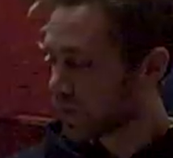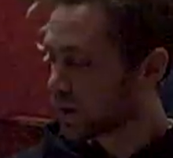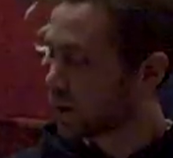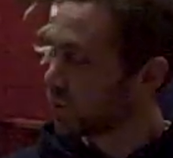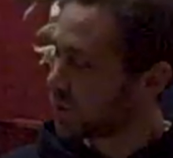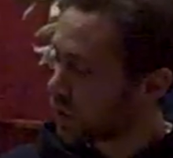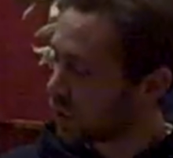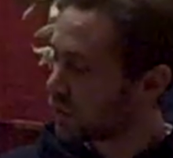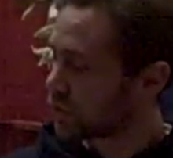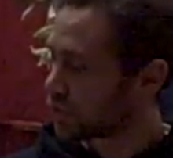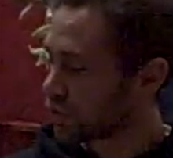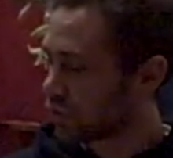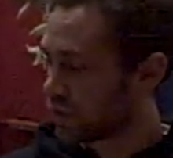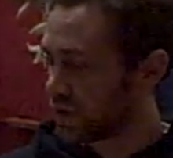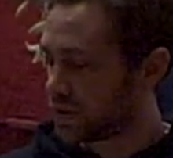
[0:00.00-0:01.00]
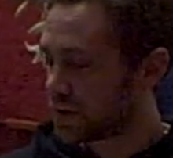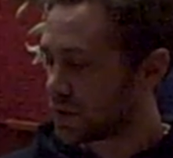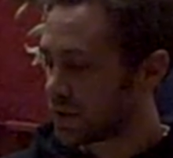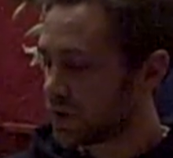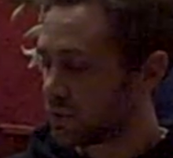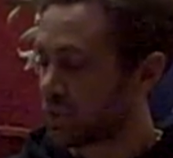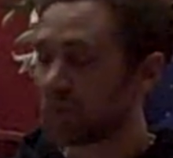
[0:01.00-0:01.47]
Yet we know the stories.
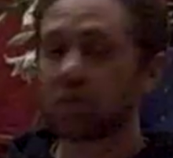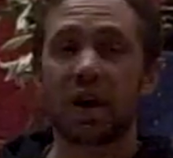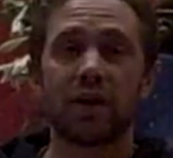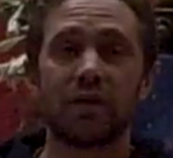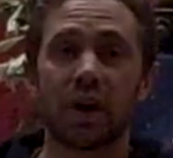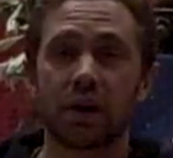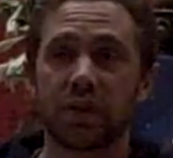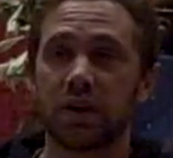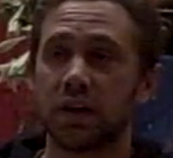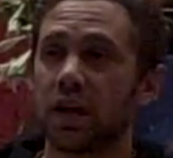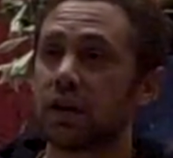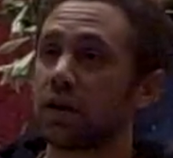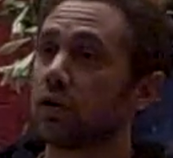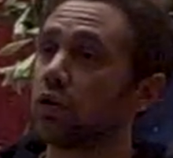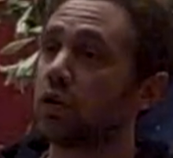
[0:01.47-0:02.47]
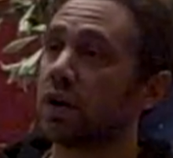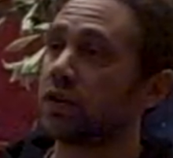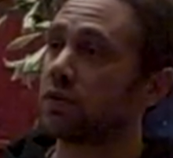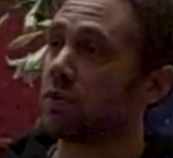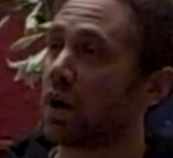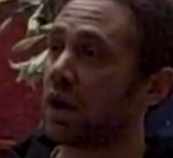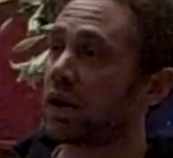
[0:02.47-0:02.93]
These people have nothing, yet they're always
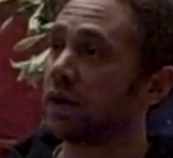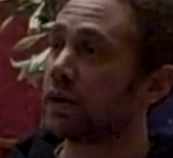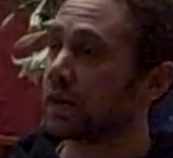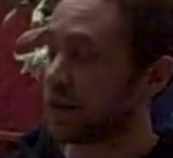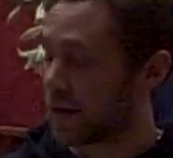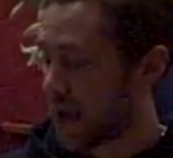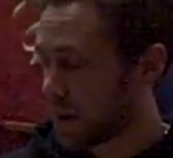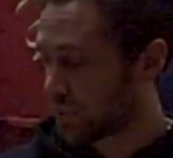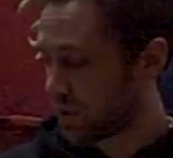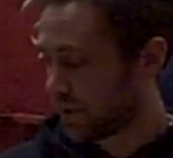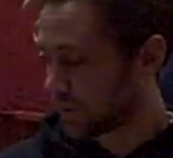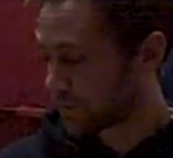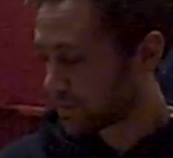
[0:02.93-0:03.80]
smiling and happy.